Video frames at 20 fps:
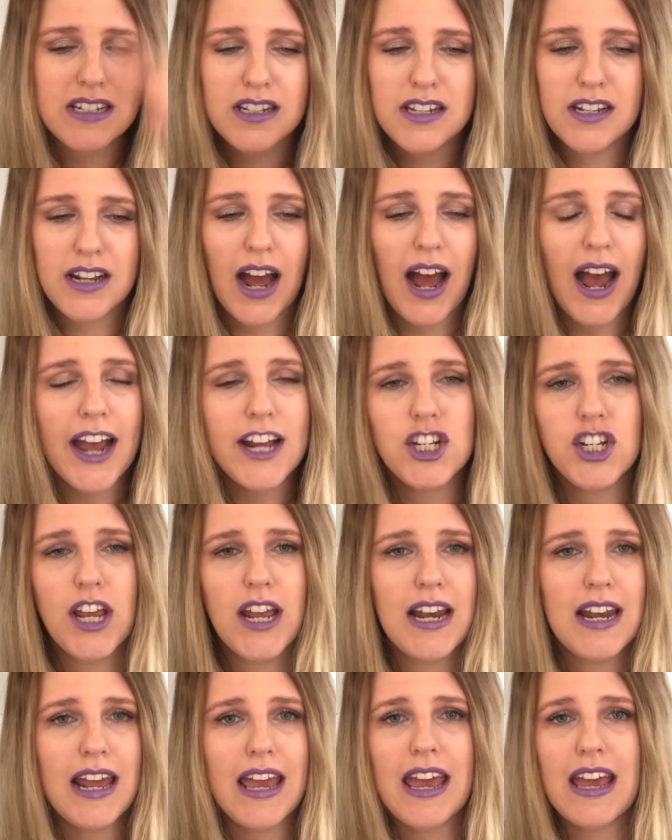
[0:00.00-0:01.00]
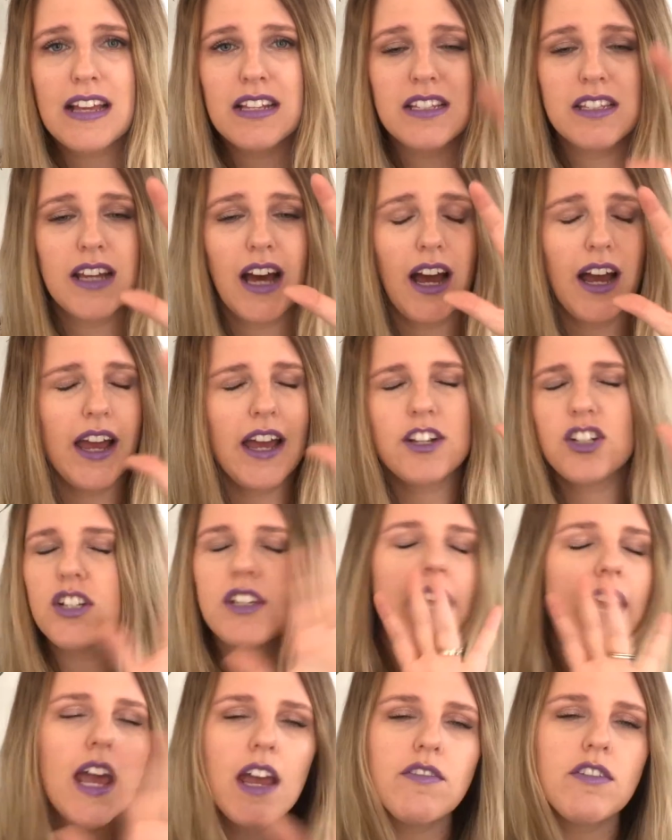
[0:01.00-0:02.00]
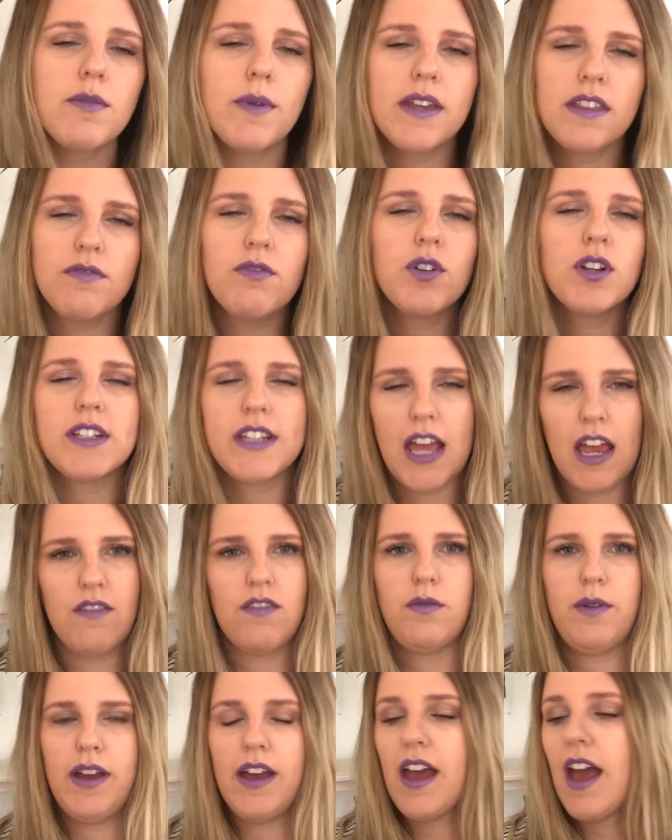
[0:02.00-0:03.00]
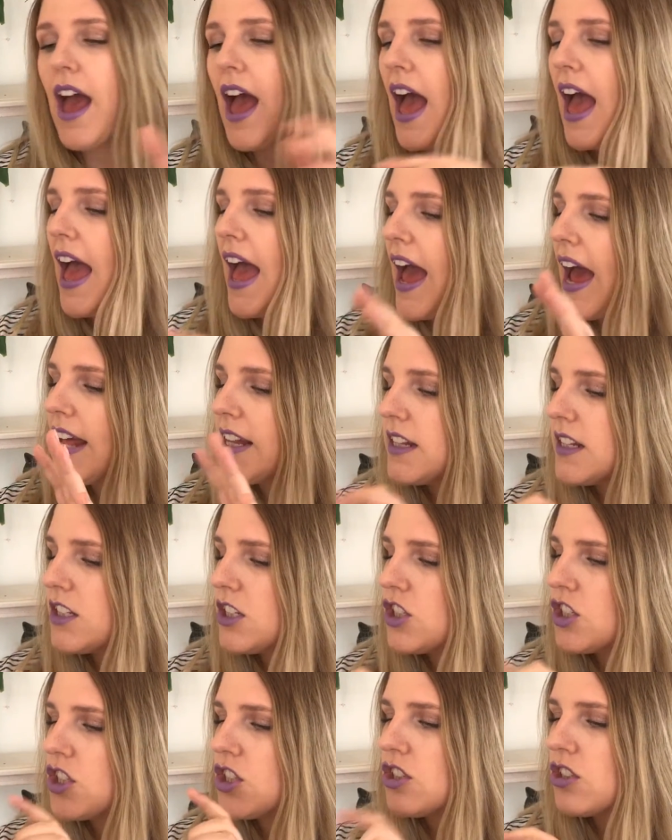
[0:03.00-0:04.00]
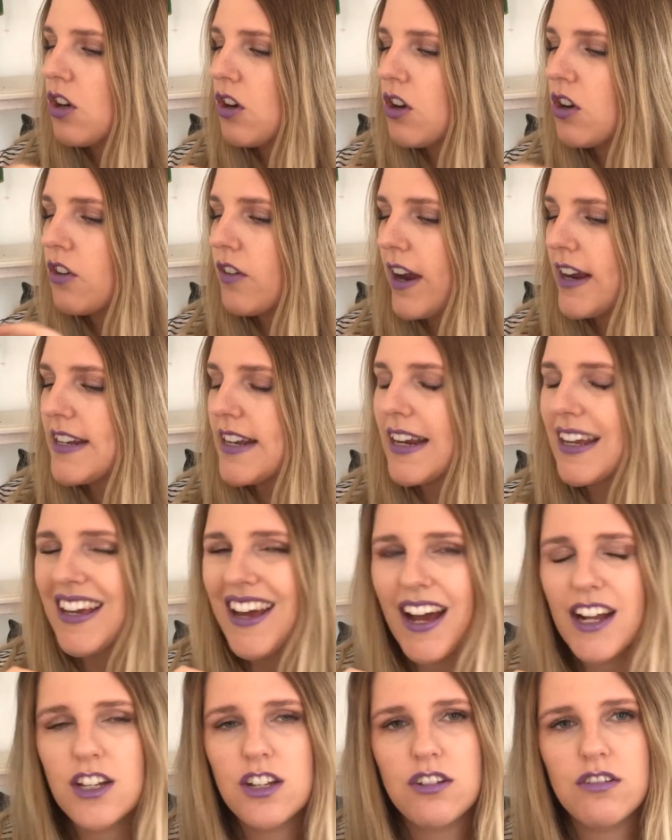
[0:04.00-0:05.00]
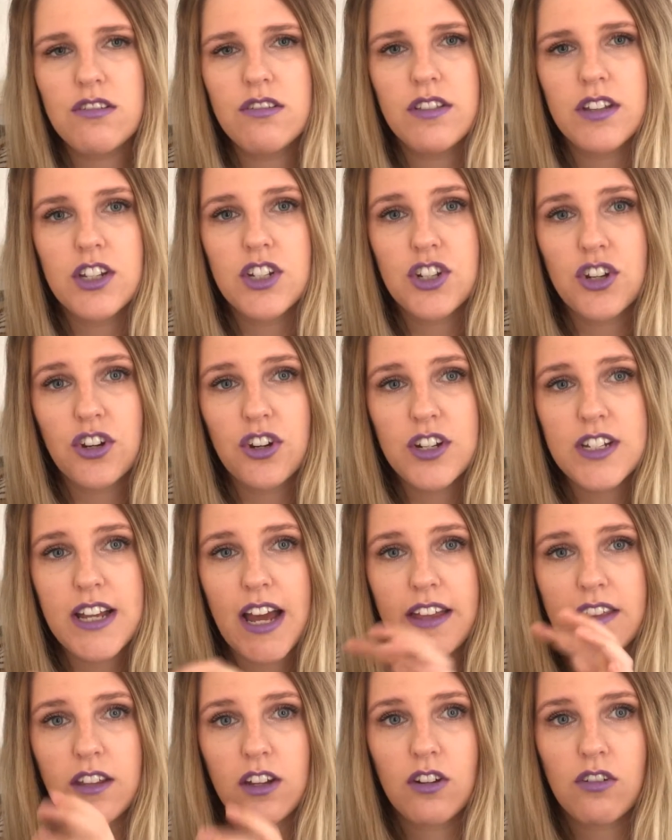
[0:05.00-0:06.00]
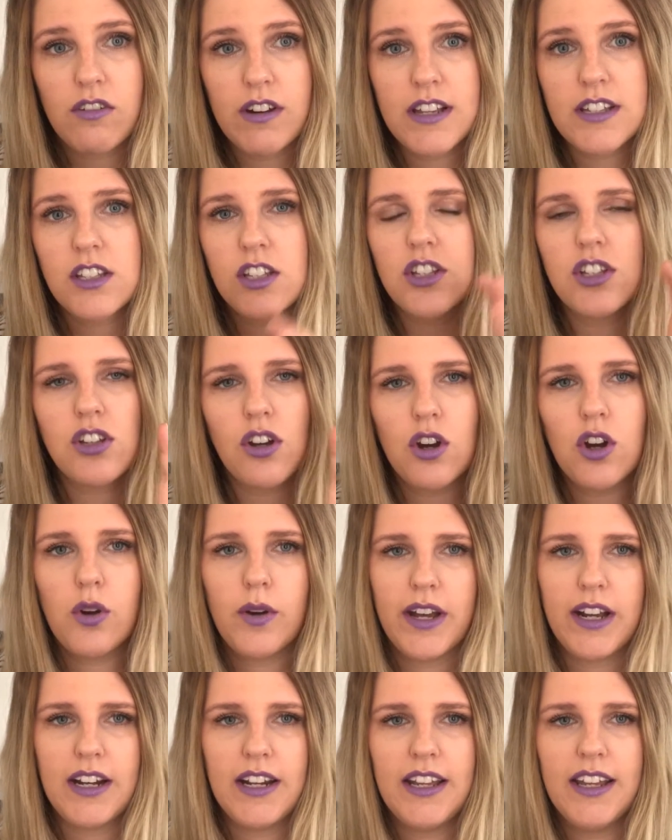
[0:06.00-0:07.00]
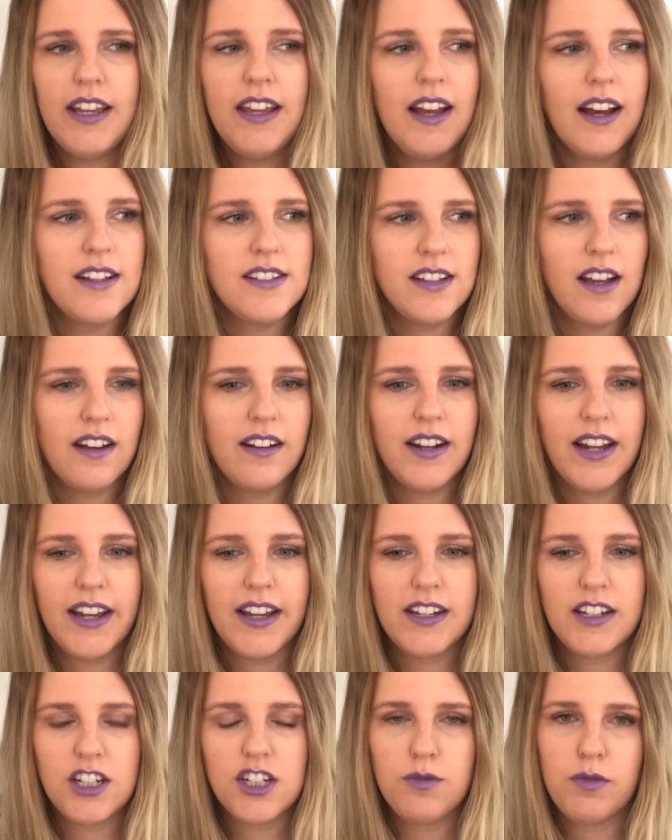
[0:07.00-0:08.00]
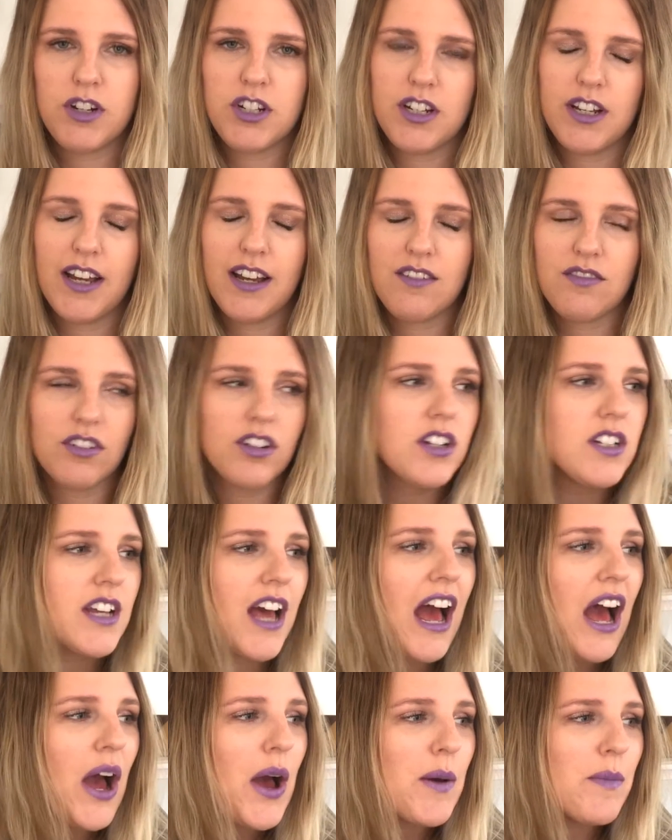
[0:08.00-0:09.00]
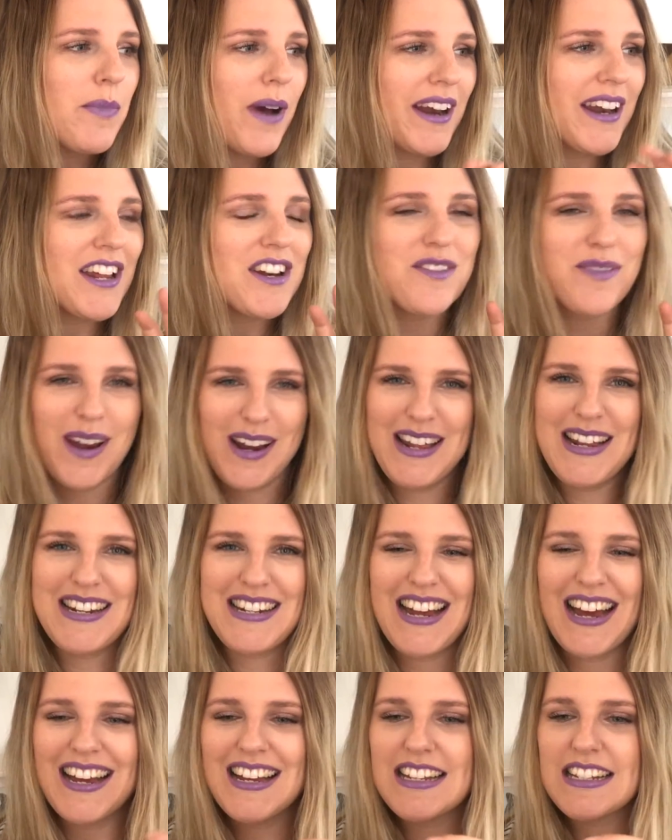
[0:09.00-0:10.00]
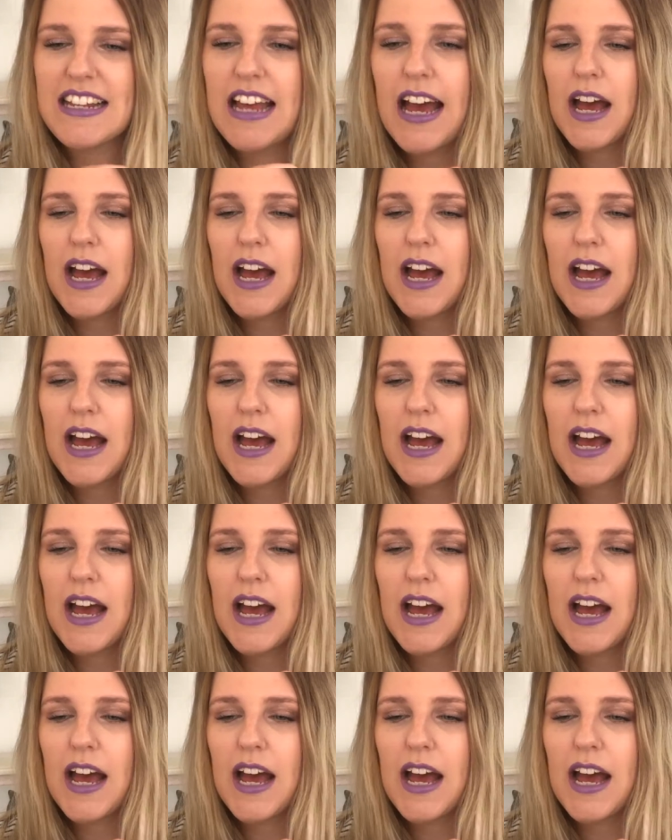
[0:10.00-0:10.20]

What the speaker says: the high chair legs, just everywhere. The food is everywhere, and this is just so great. It cuts through the dirt and the grease so quickly. I sound like a dishwashing advert, but it really does.